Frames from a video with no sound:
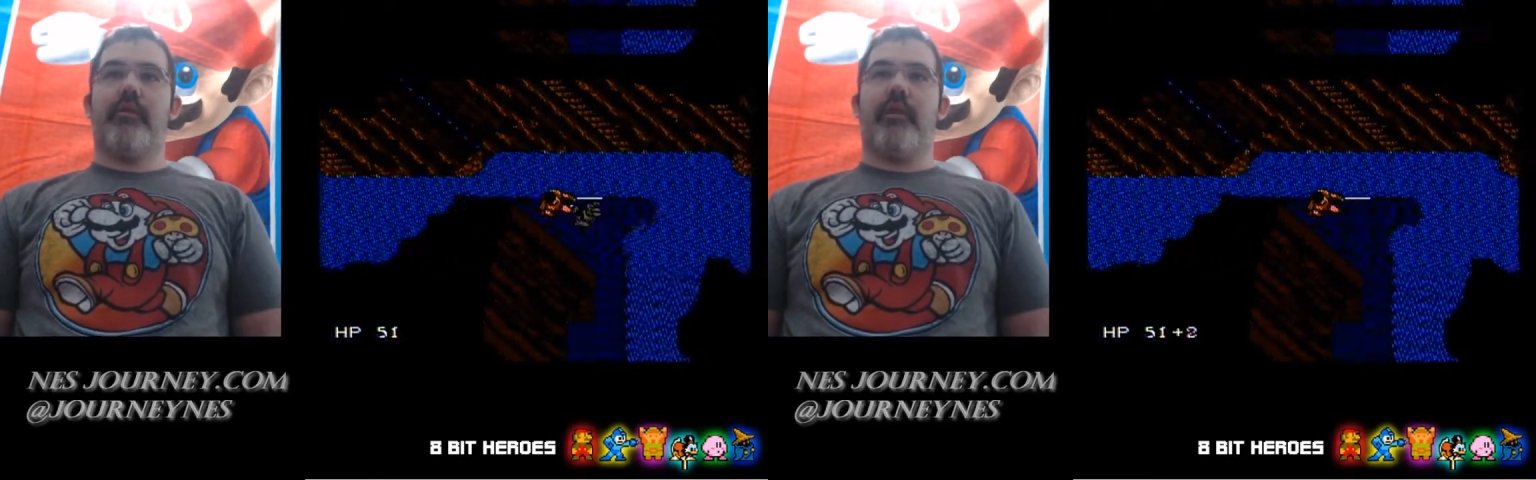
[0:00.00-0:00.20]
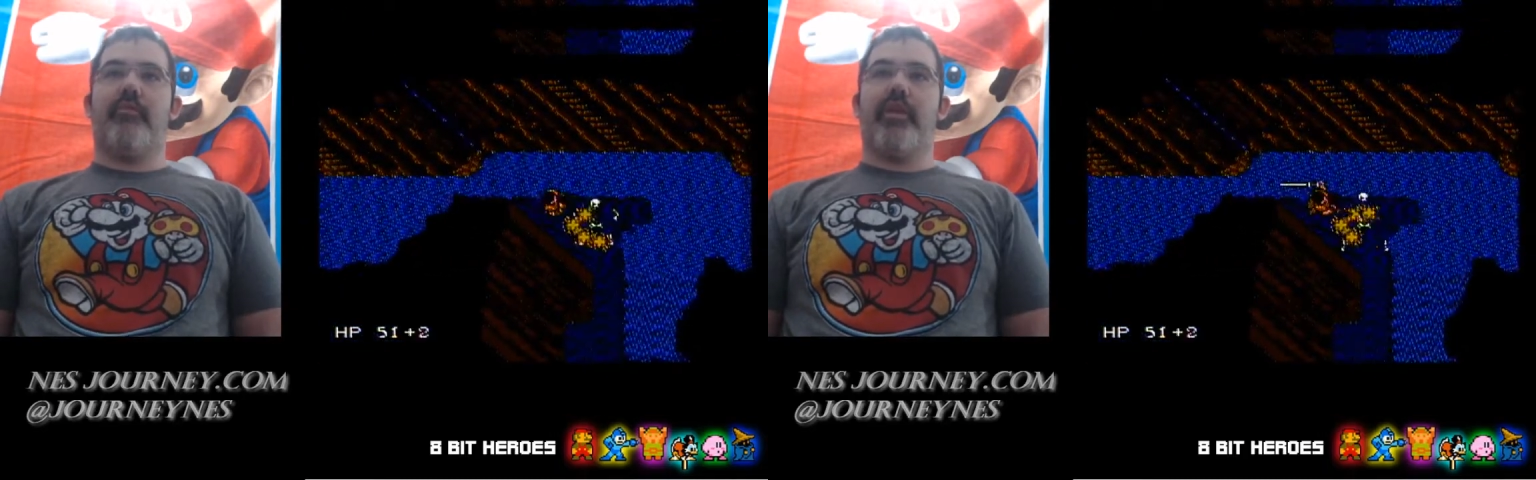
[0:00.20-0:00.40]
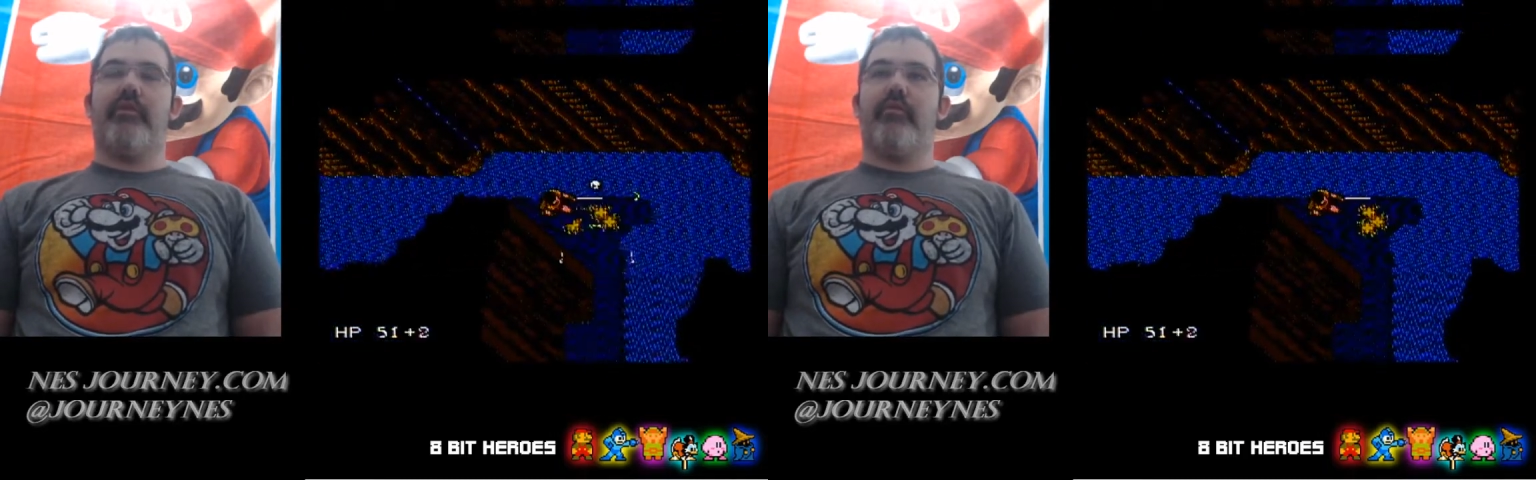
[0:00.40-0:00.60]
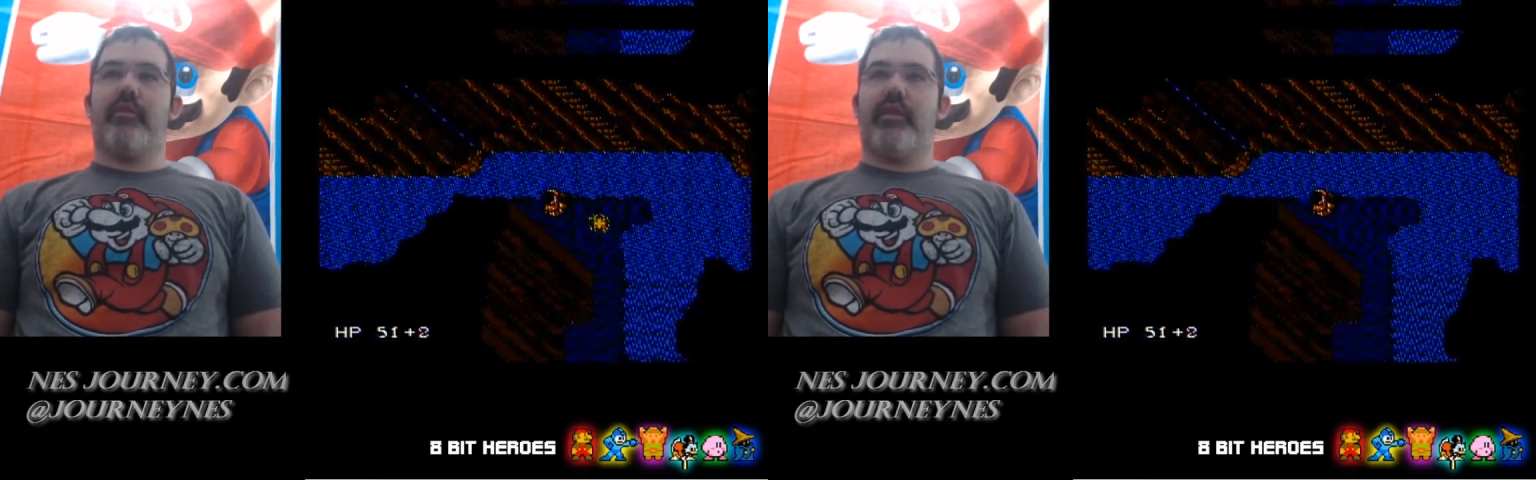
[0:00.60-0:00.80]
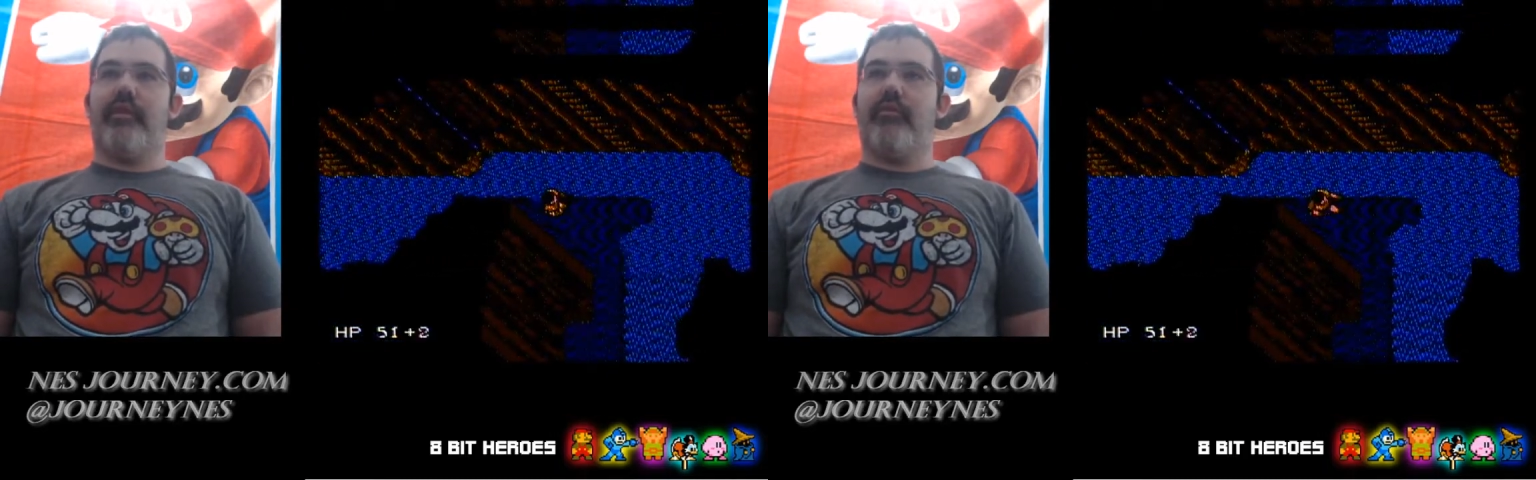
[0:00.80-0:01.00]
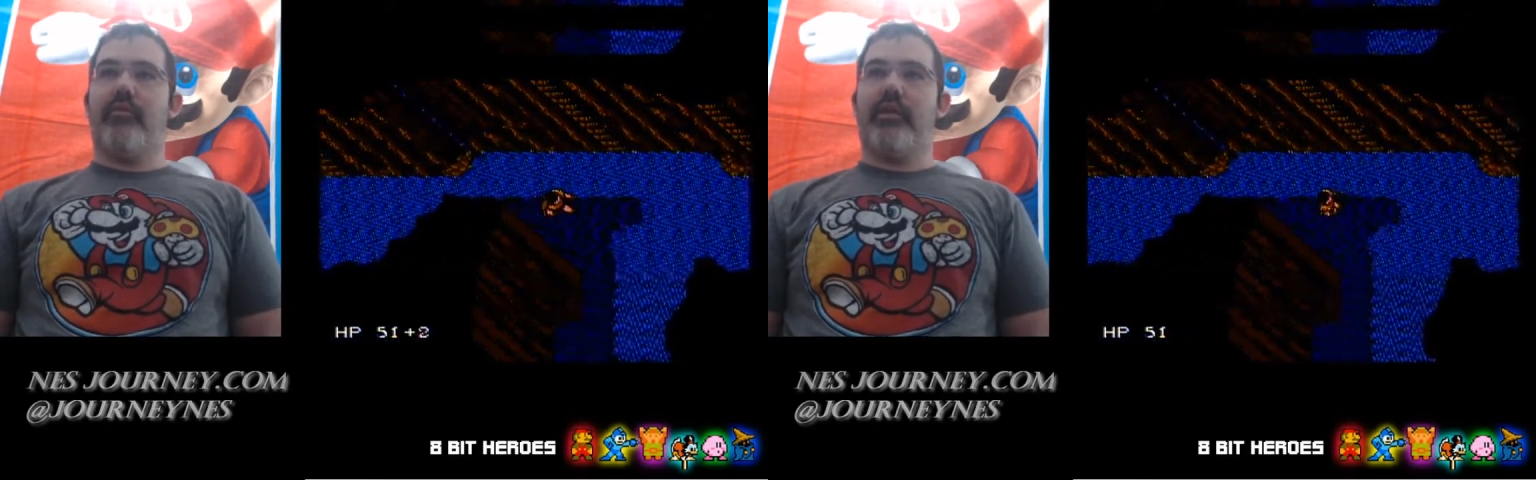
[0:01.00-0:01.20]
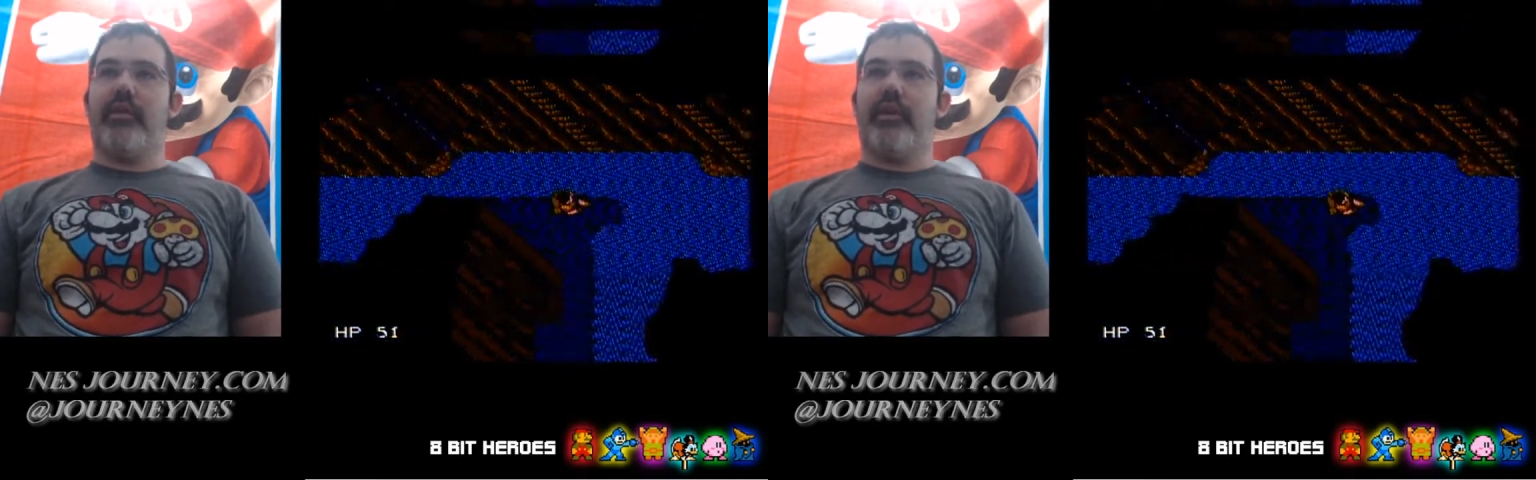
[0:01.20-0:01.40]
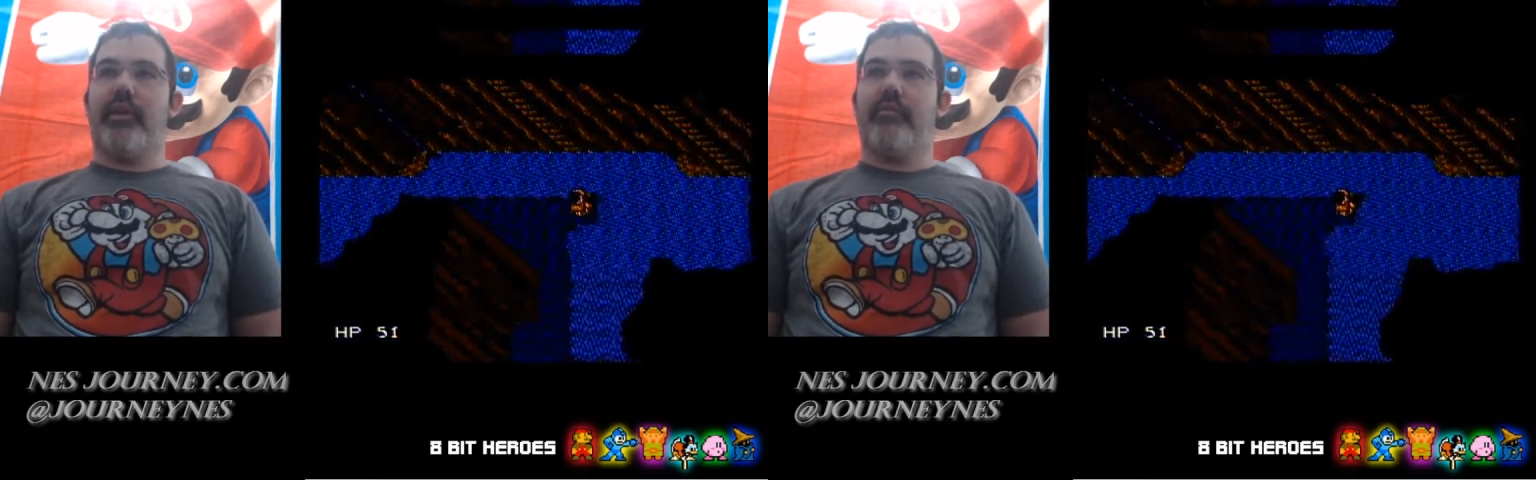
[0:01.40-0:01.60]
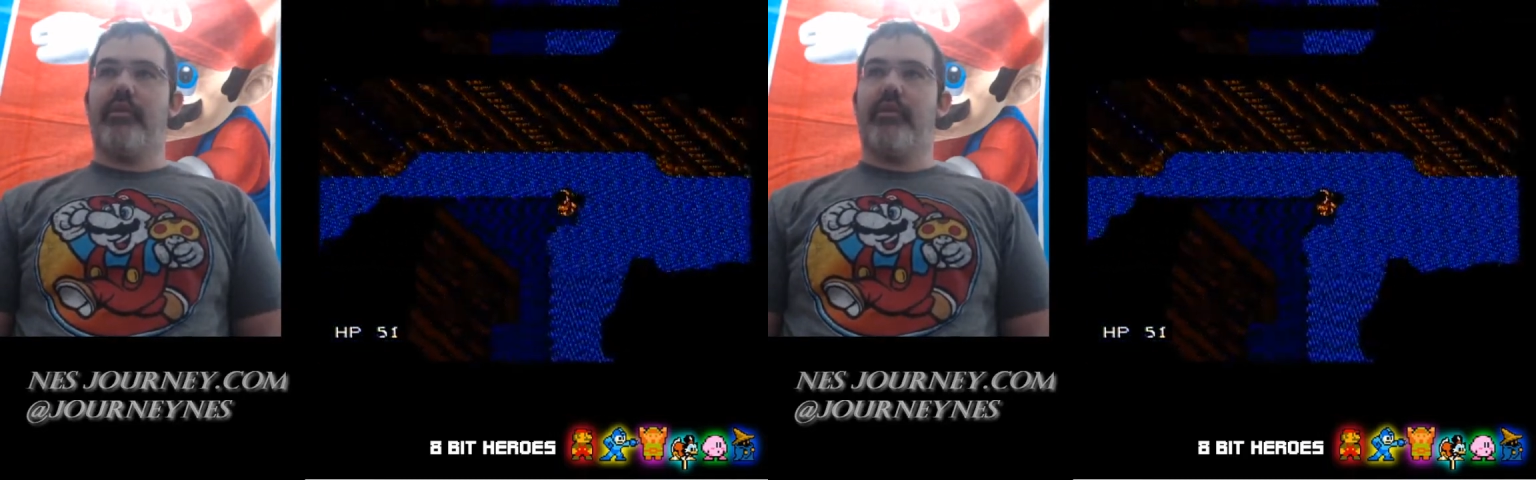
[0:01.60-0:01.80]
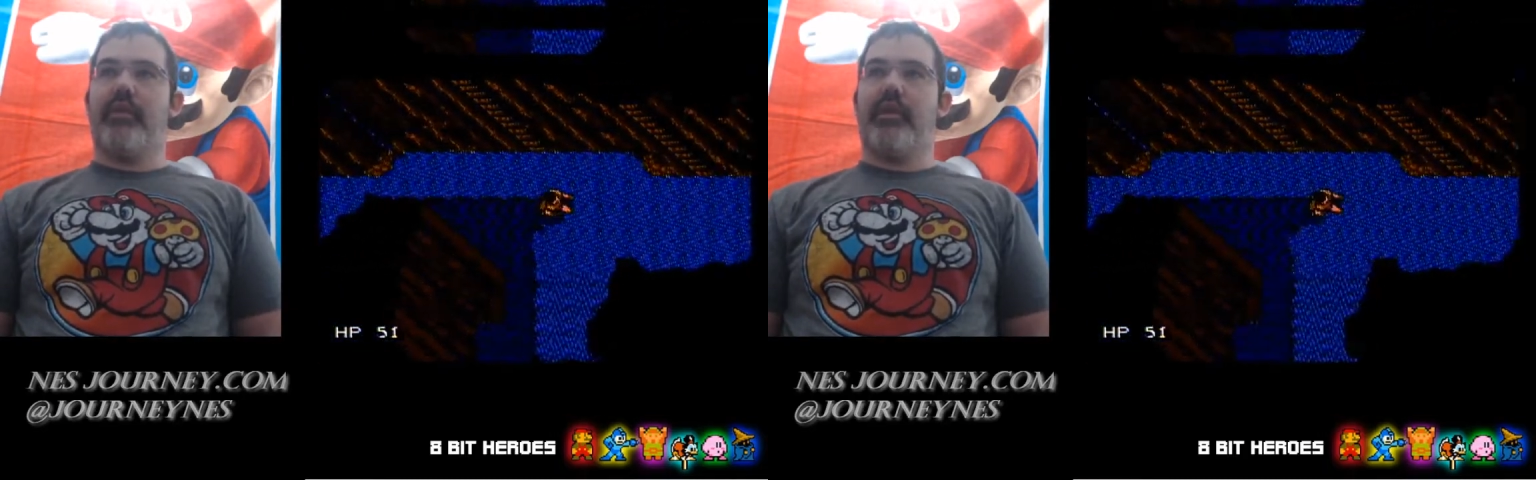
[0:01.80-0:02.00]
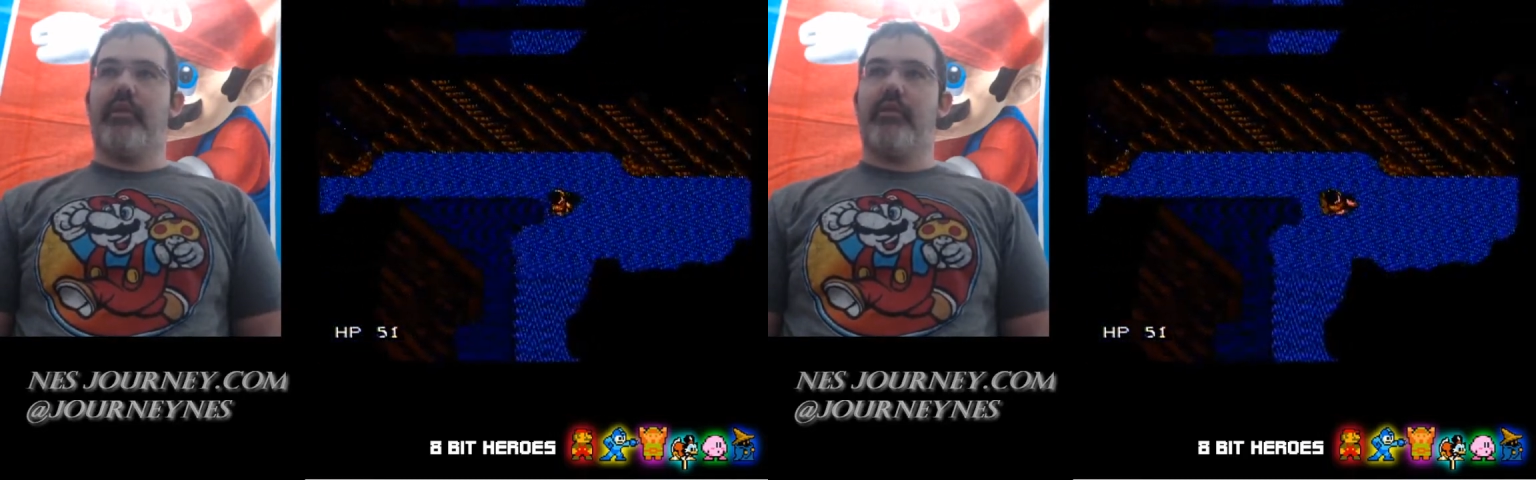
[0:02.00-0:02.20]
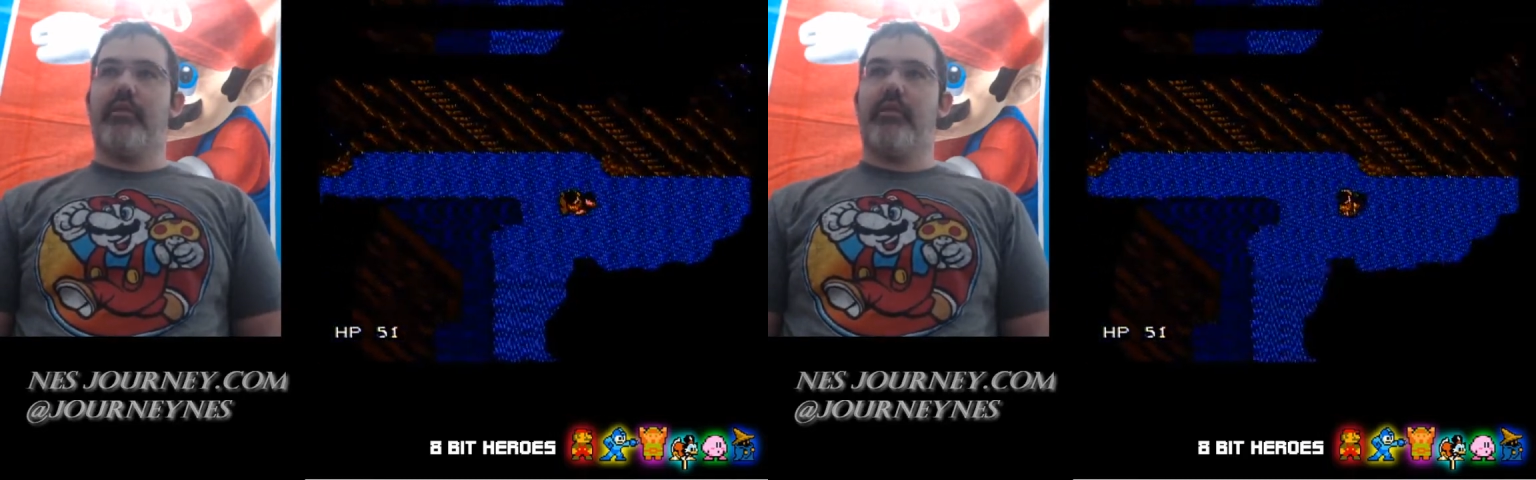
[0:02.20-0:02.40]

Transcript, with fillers: I played through this level one time just to kind of